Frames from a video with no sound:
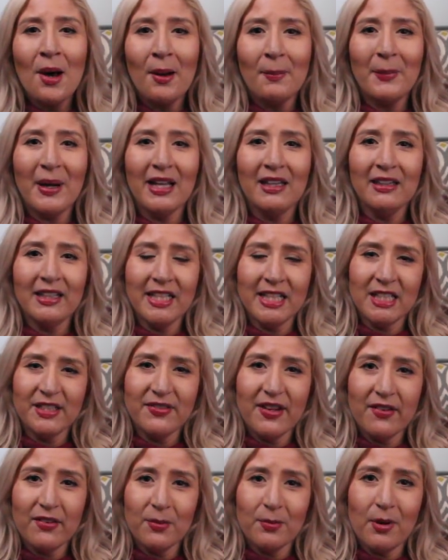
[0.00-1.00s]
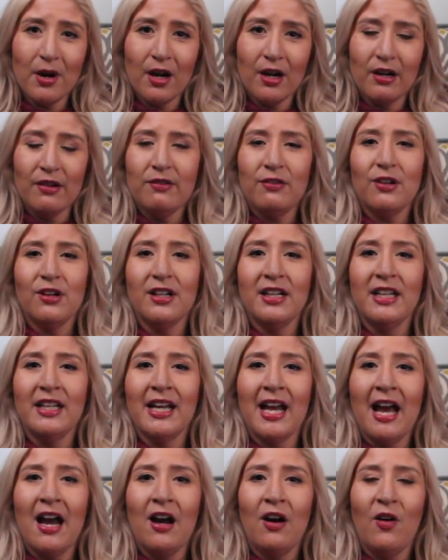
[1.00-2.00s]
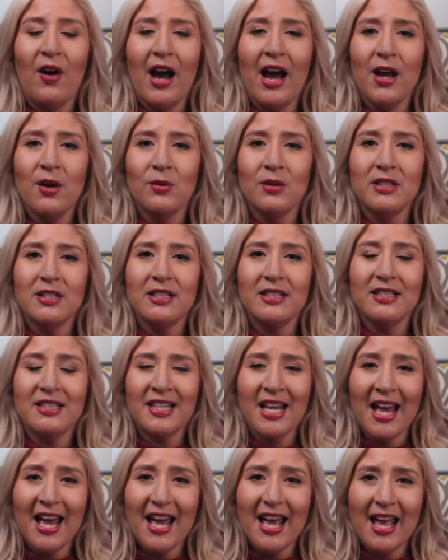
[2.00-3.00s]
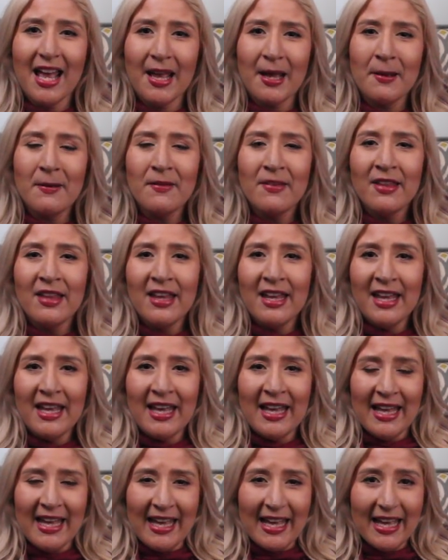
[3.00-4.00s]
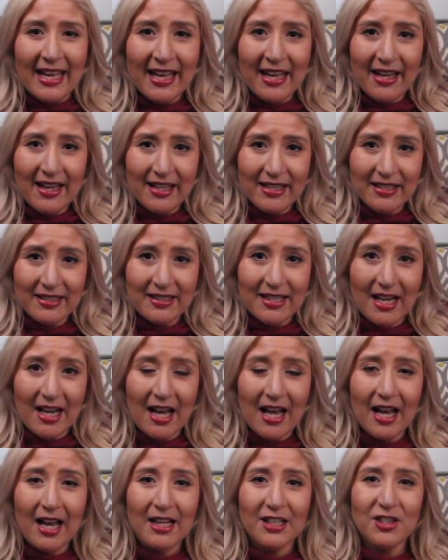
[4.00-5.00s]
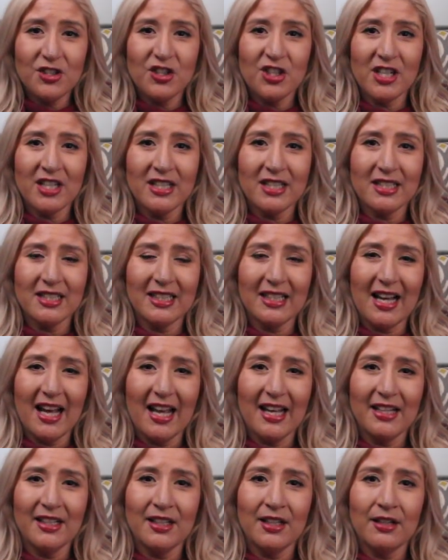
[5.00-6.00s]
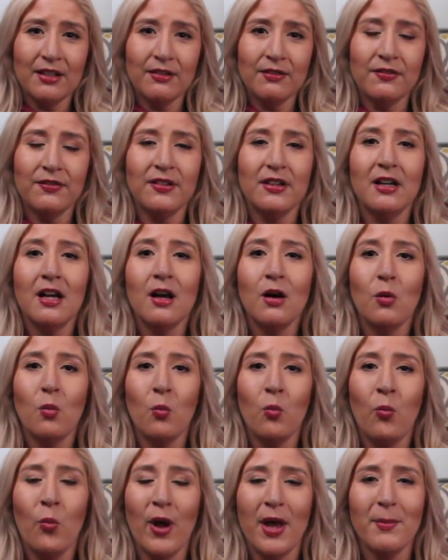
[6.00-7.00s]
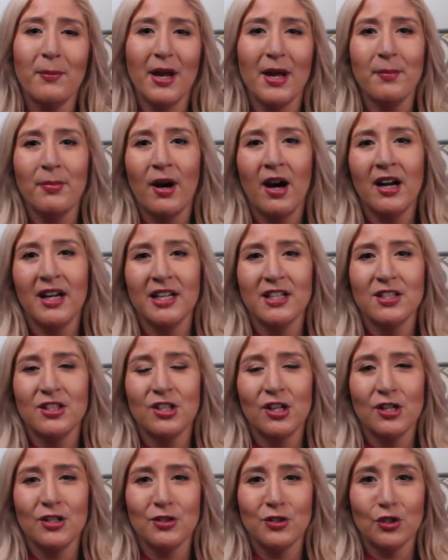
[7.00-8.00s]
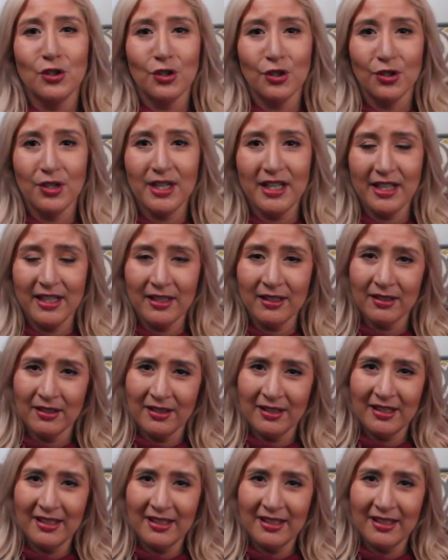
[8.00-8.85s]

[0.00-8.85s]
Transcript: My least favorite part of working out, I would say, is just kind of when my body starts hurting.